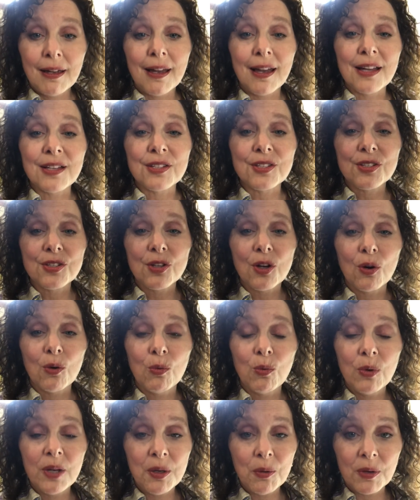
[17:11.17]
And so
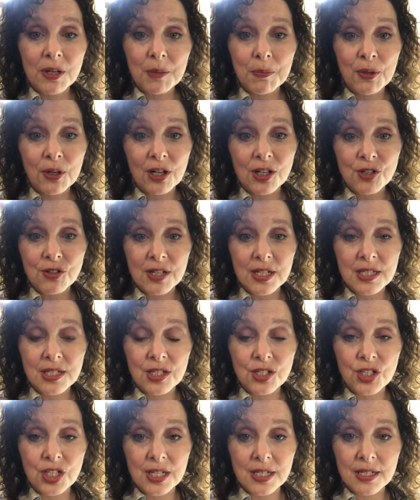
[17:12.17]
we want to put our trust
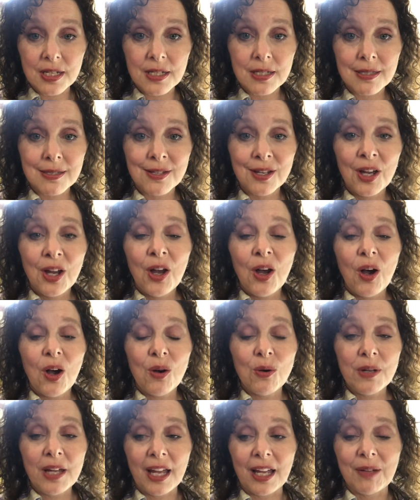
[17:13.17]
in Jesus.
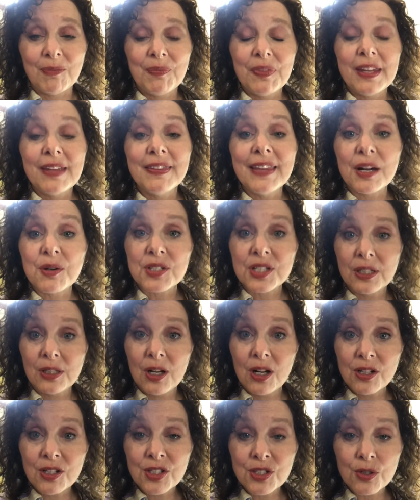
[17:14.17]
Okay, that was a
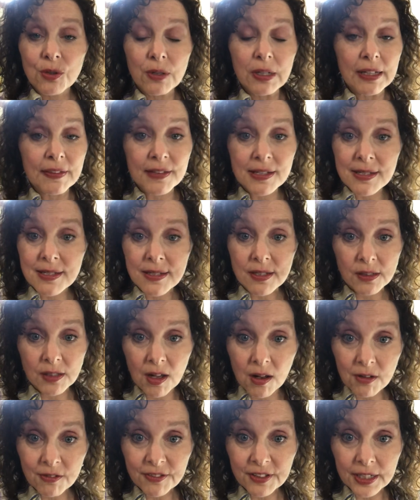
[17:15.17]
long story and this is a
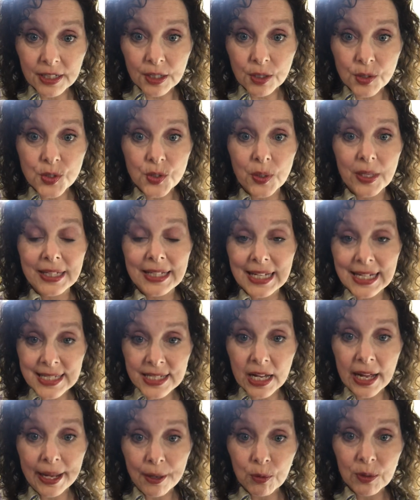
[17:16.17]
long video, so I guess
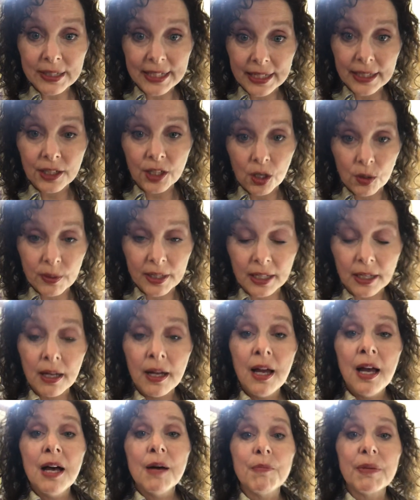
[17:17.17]
I will get going.
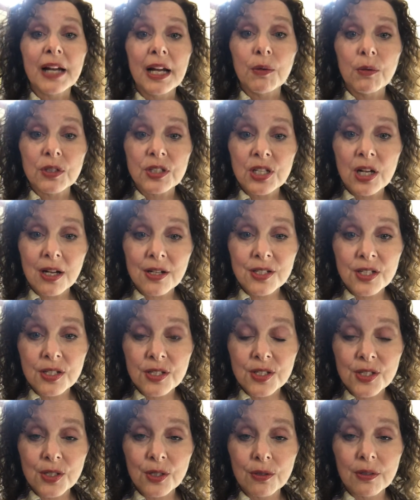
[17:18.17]
But I will talk to you
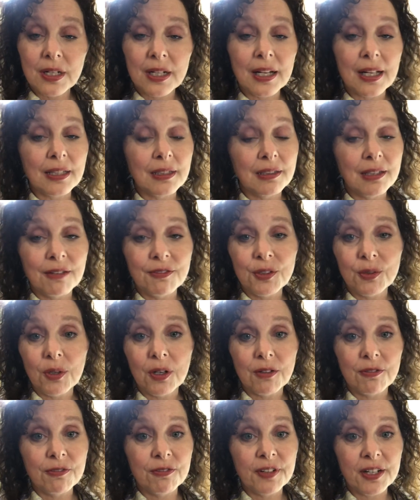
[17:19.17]
soon, and I love you
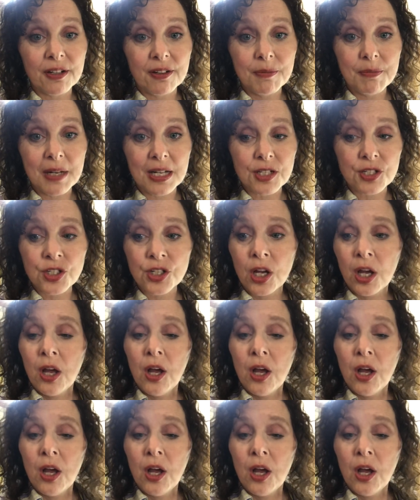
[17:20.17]
all very much.